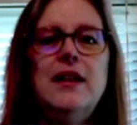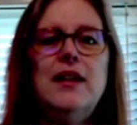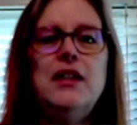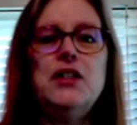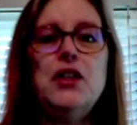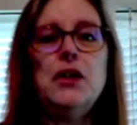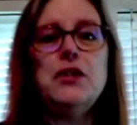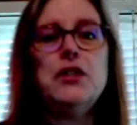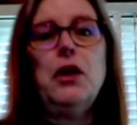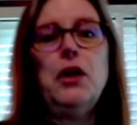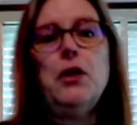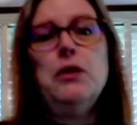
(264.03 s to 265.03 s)
John's
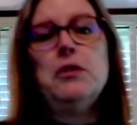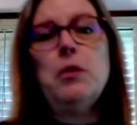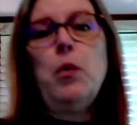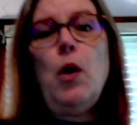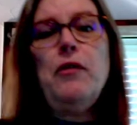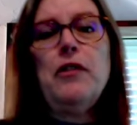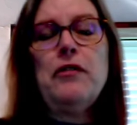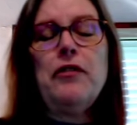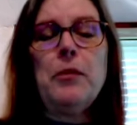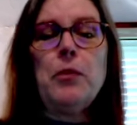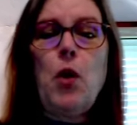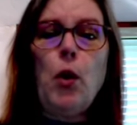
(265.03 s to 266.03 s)
clothes were woven from
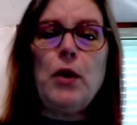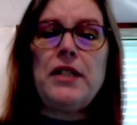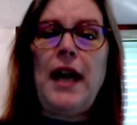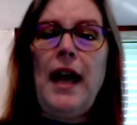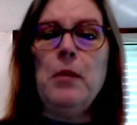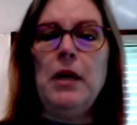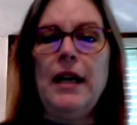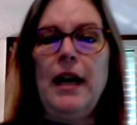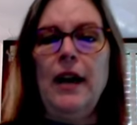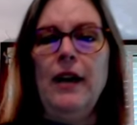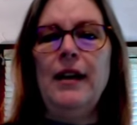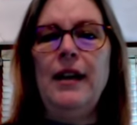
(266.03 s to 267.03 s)
coarse camel
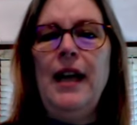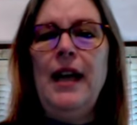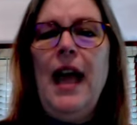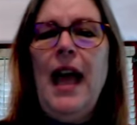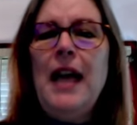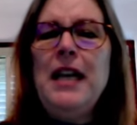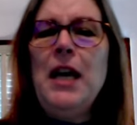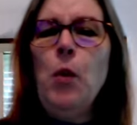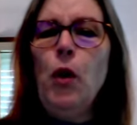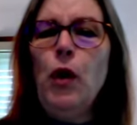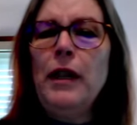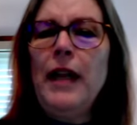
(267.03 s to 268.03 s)
hair, and he wore
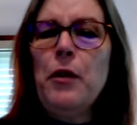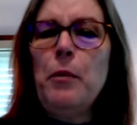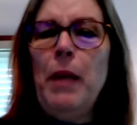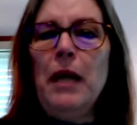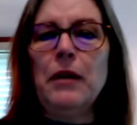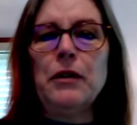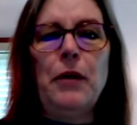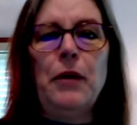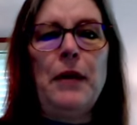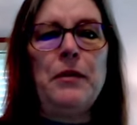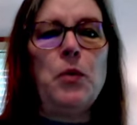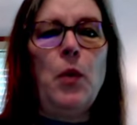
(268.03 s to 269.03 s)
a leather belt around
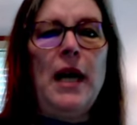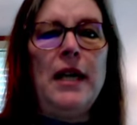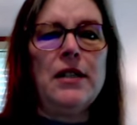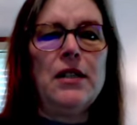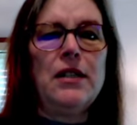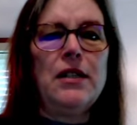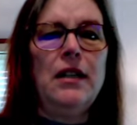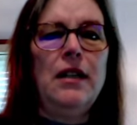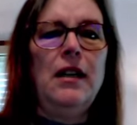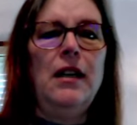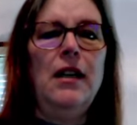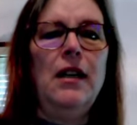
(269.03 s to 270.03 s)
his waist.
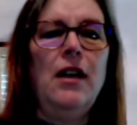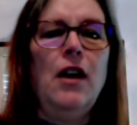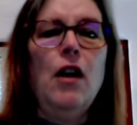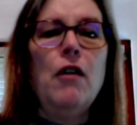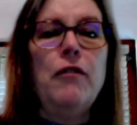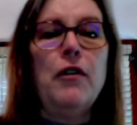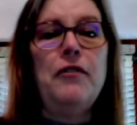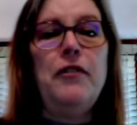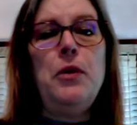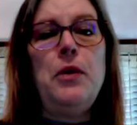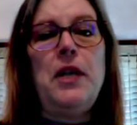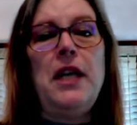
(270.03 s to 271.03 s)
For
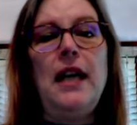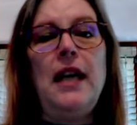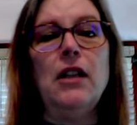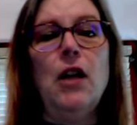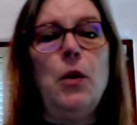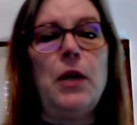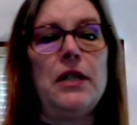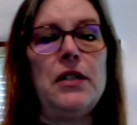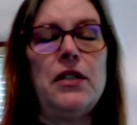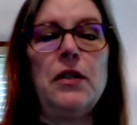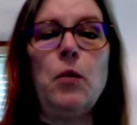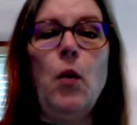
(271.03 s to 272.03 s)
food, he ate locusts
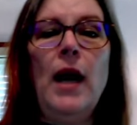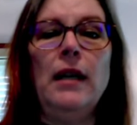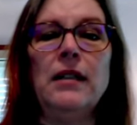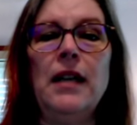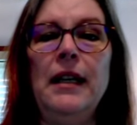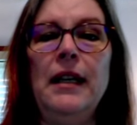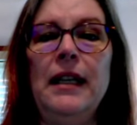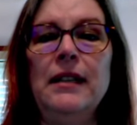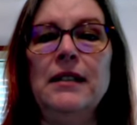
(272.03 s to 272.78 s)
and wild honey.